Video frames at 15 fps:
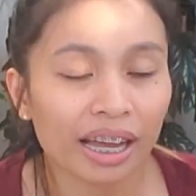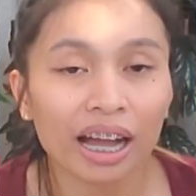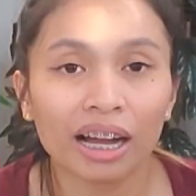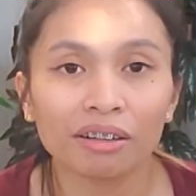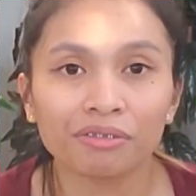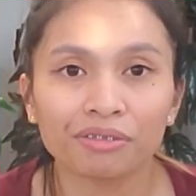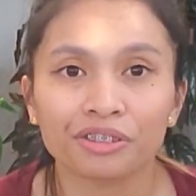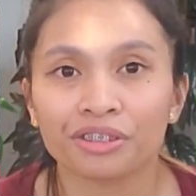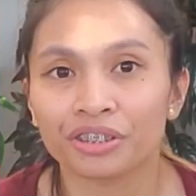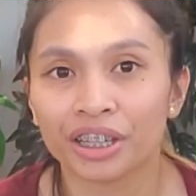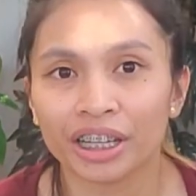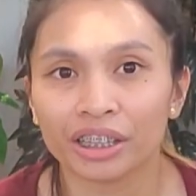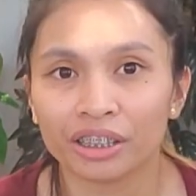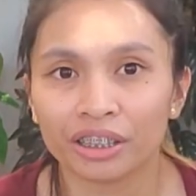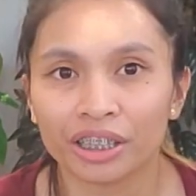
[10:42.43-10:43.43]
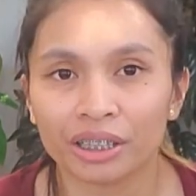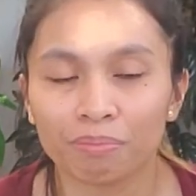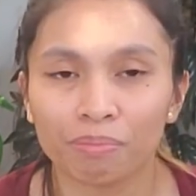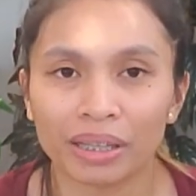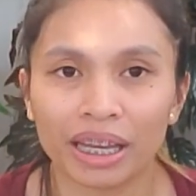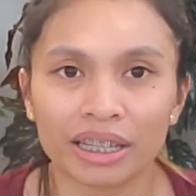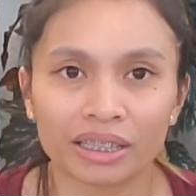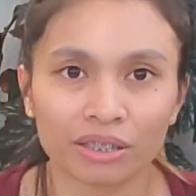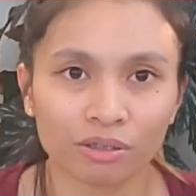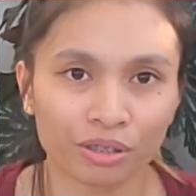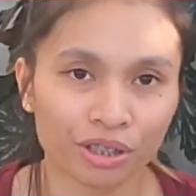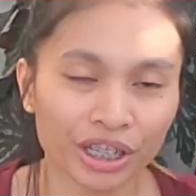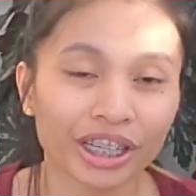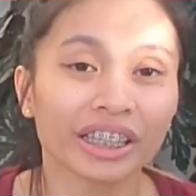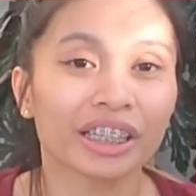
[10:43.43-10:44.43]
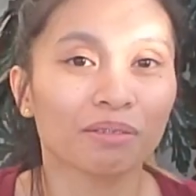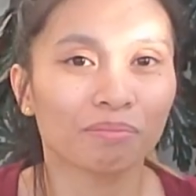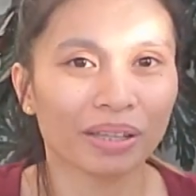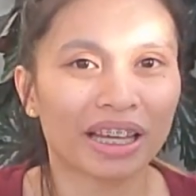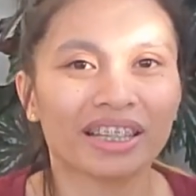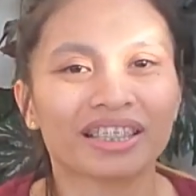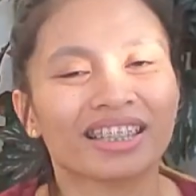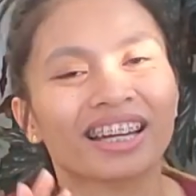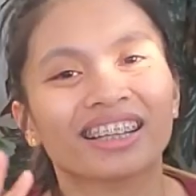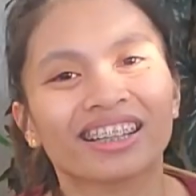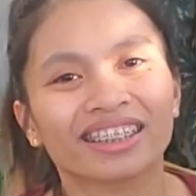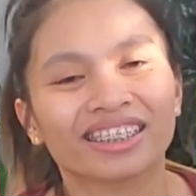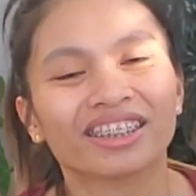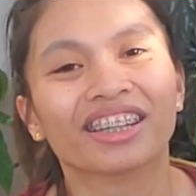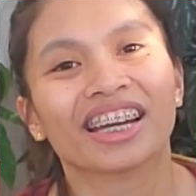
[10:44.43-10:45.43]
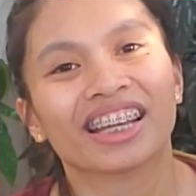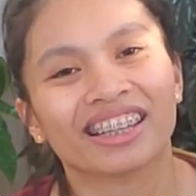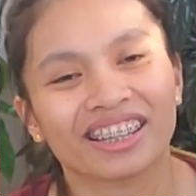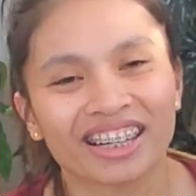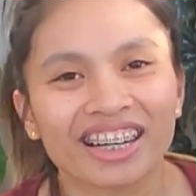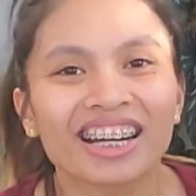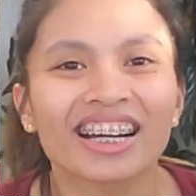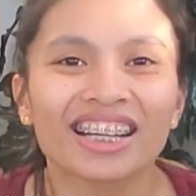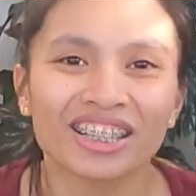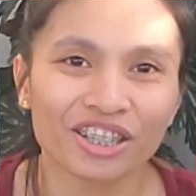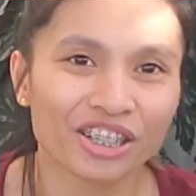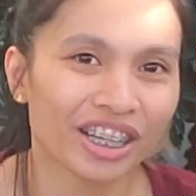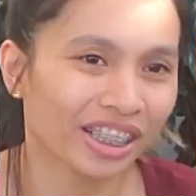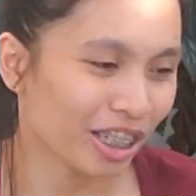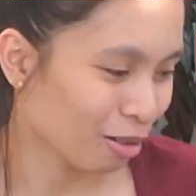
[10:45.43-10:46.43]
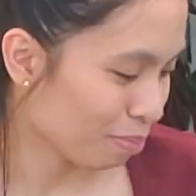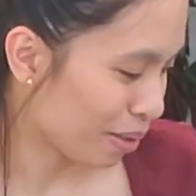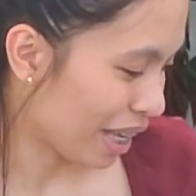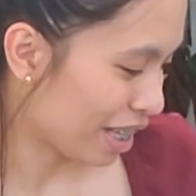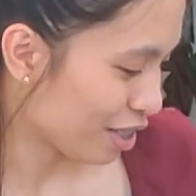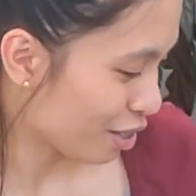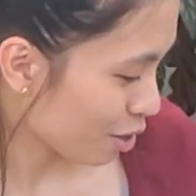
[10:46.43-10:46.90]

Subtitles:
have trailer plants. So trailing plants, not trailer, trailing plants.